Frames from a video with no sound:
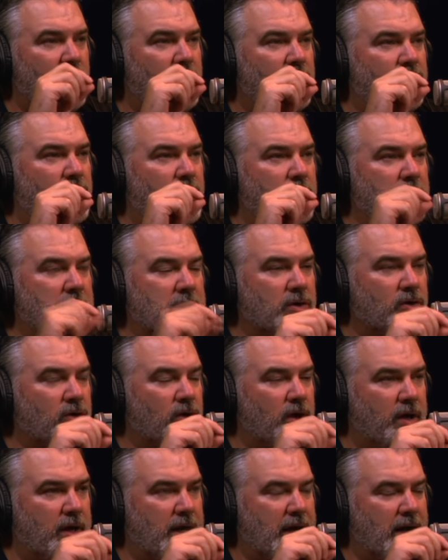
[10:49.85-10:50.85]
from here
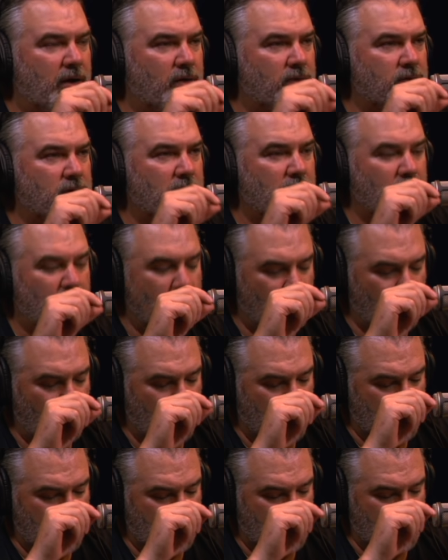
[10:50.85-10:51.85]
on out with